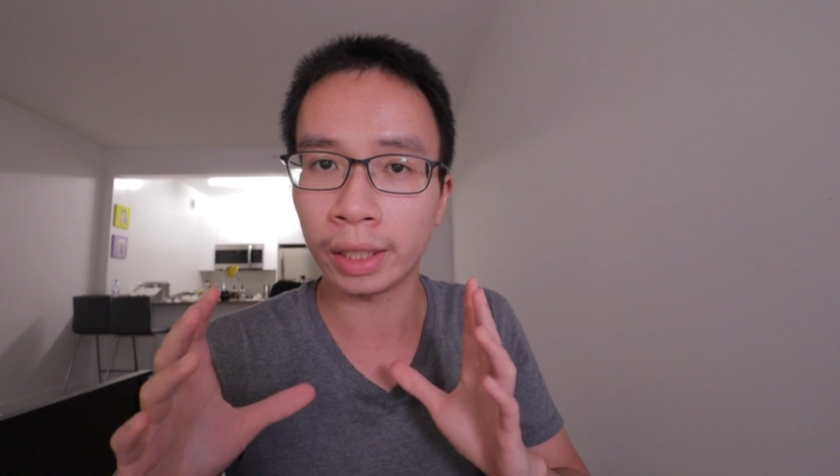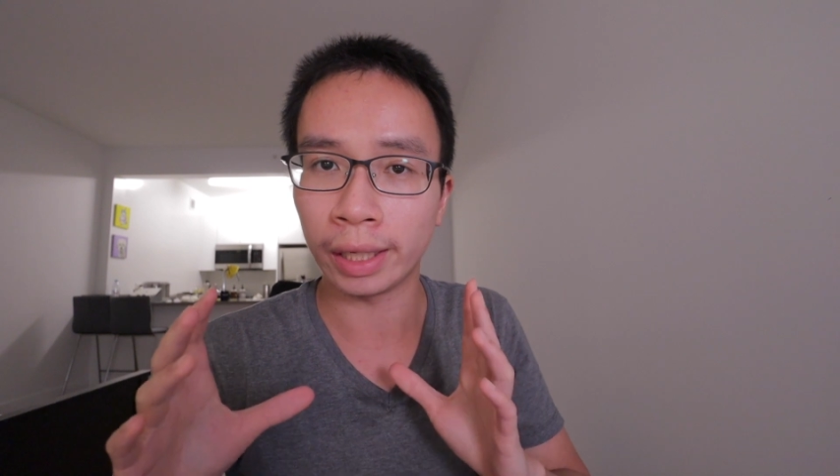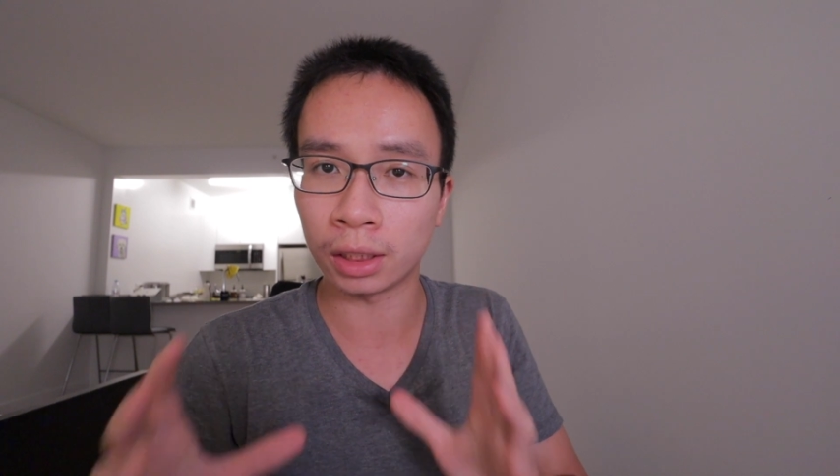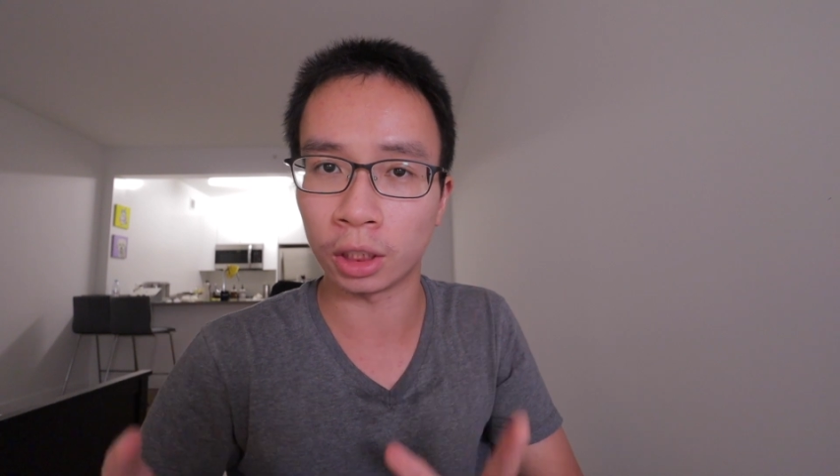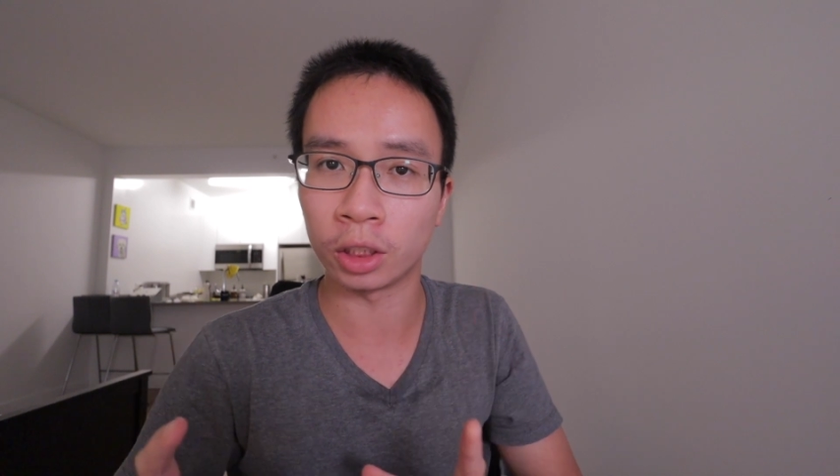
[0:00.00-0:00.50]

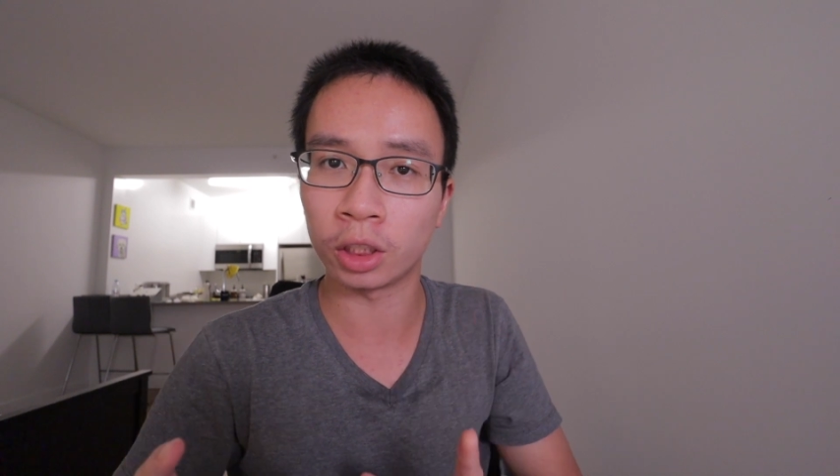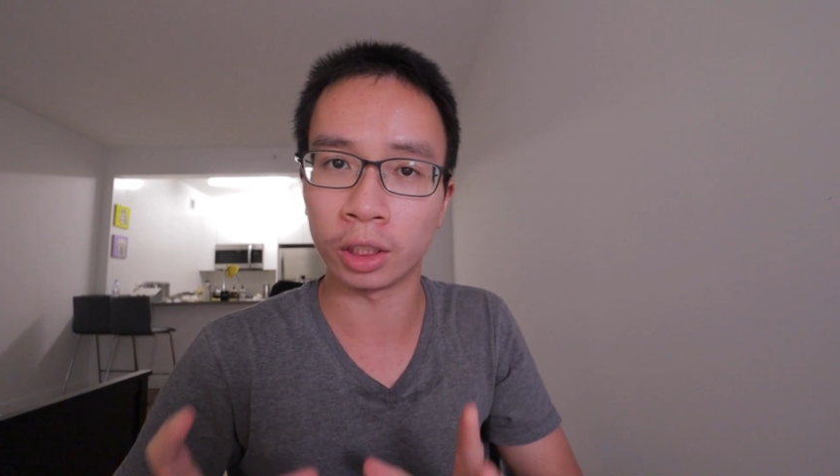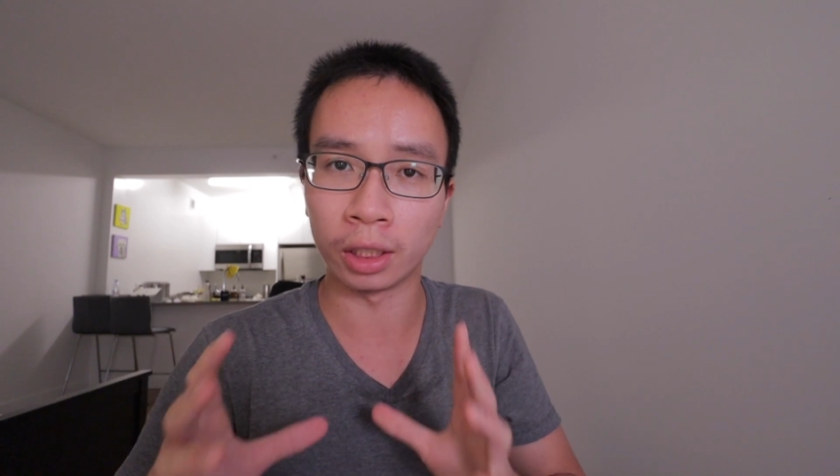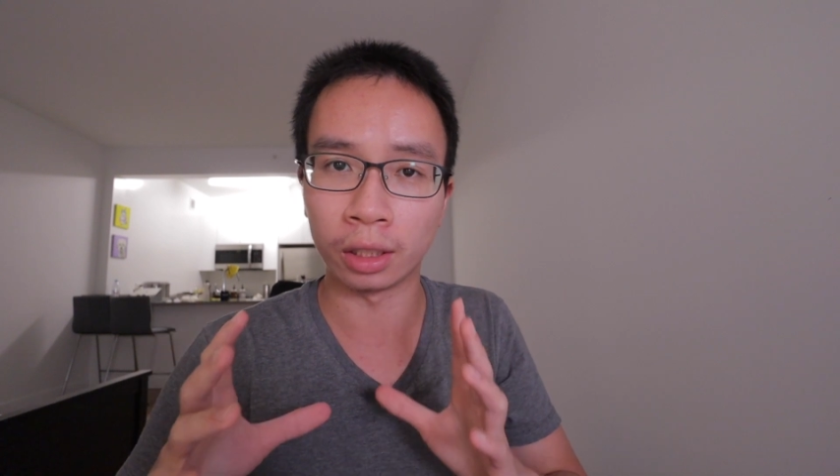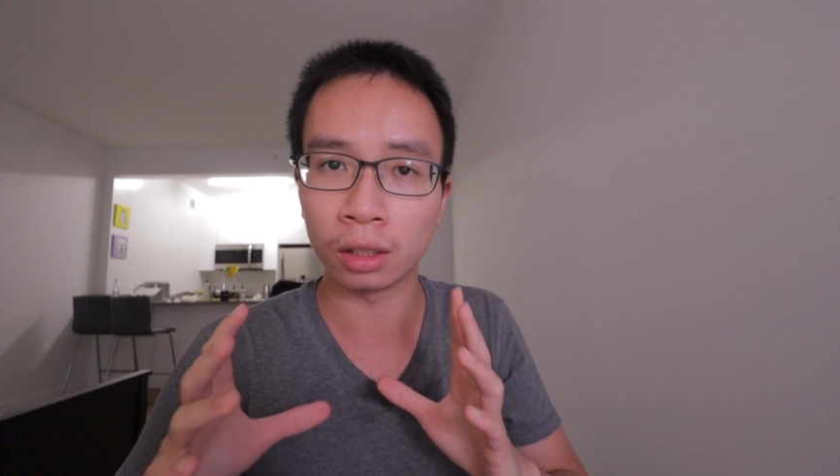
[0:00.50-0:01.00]

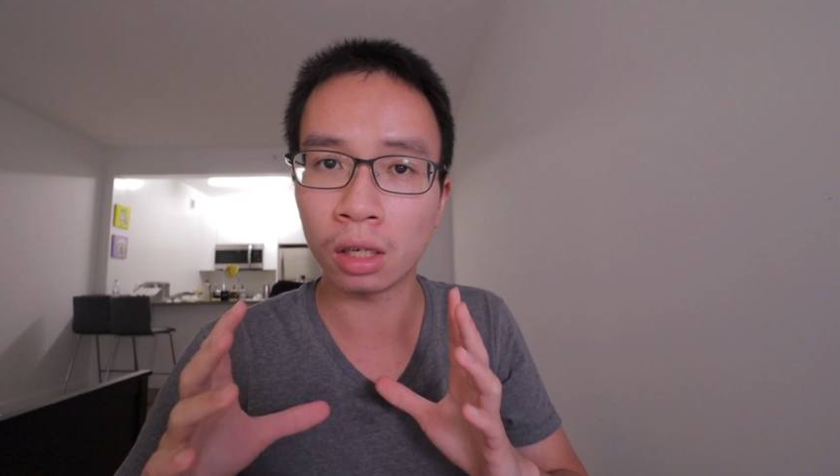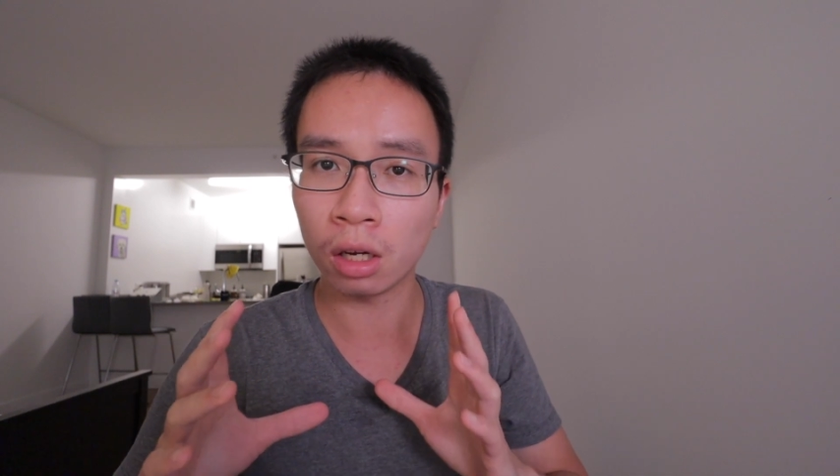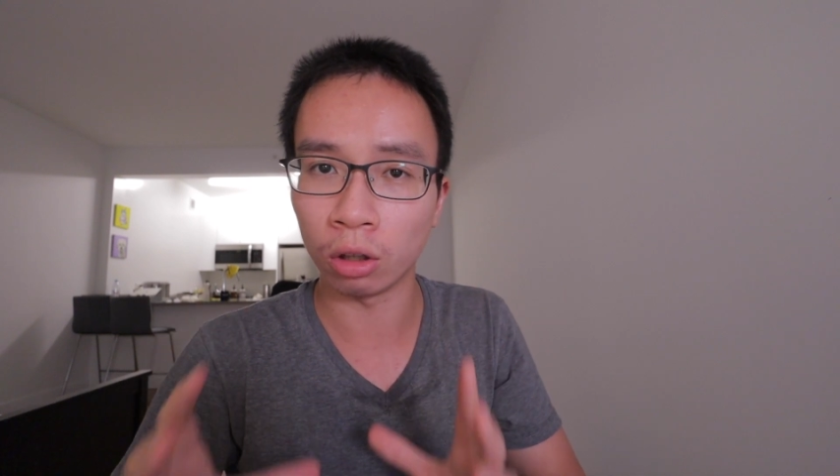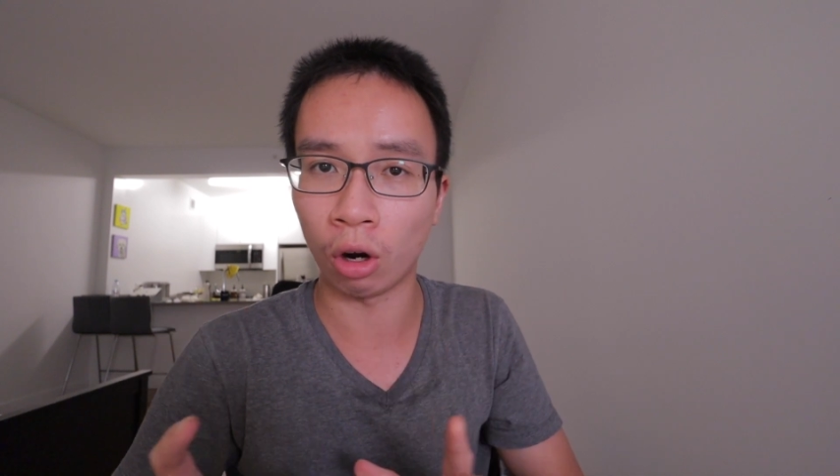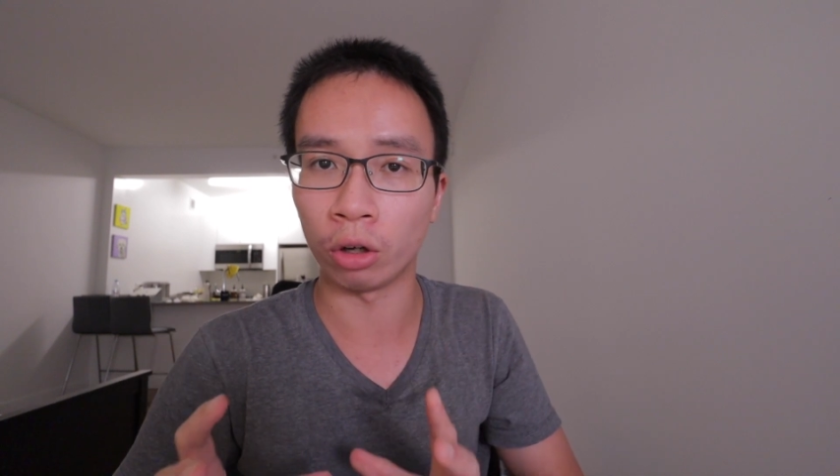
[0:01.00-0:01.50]
existing
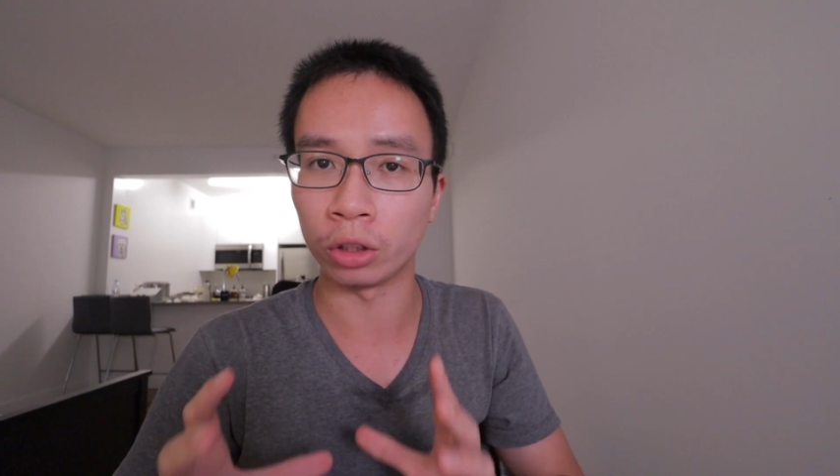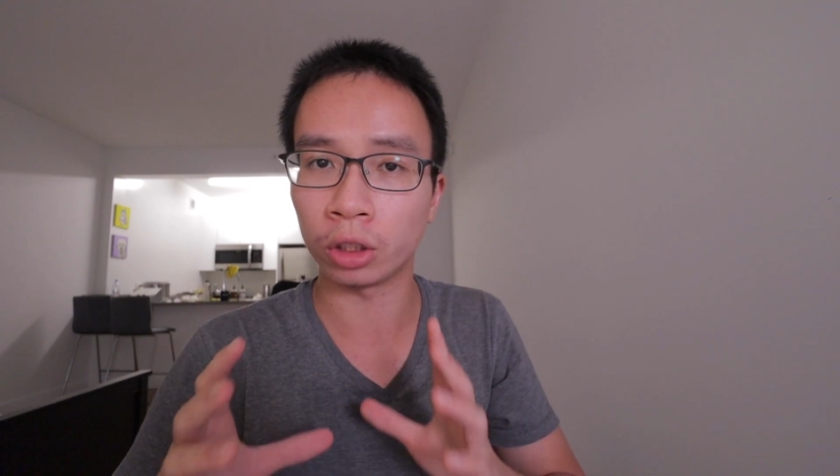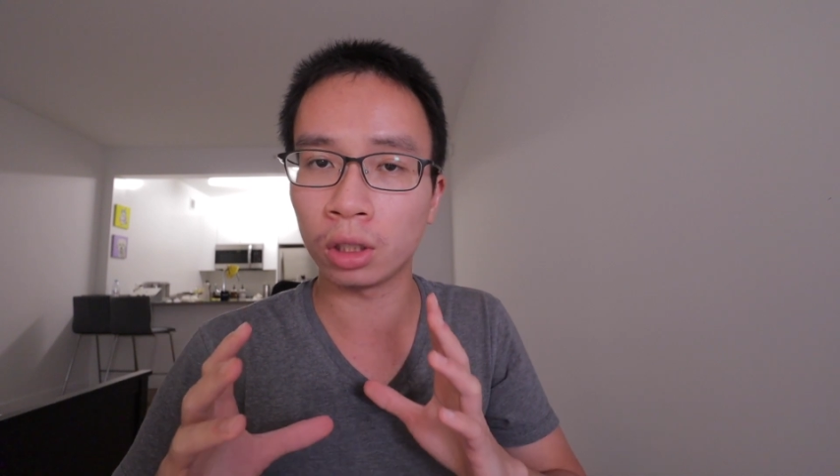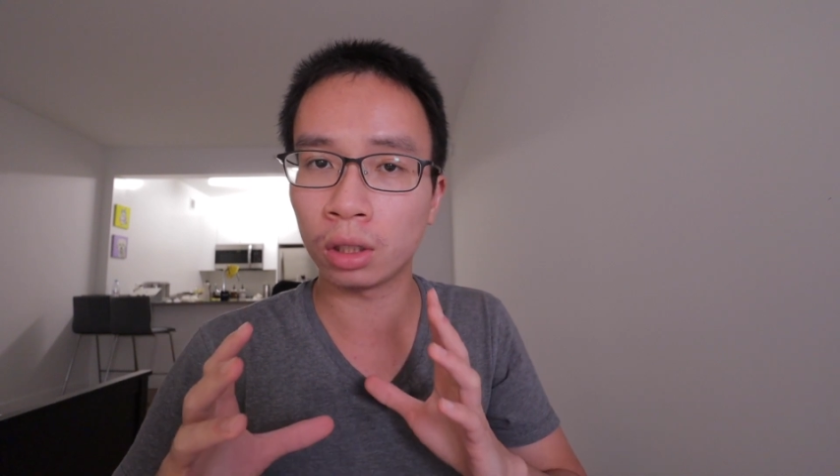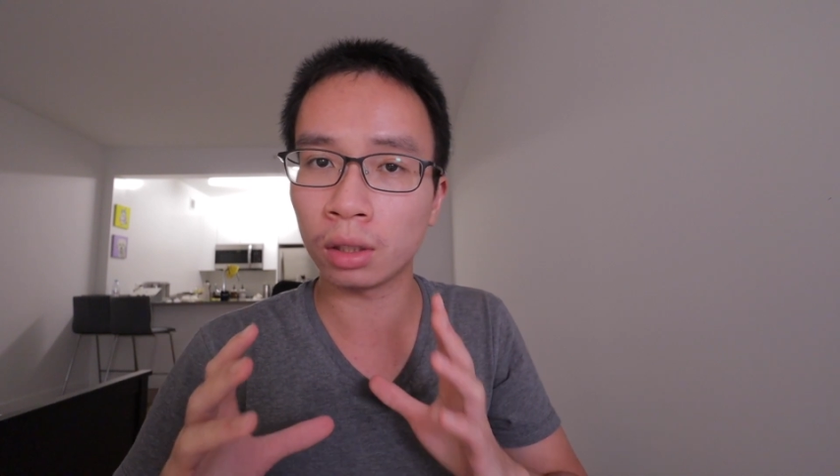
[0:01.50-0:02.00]
large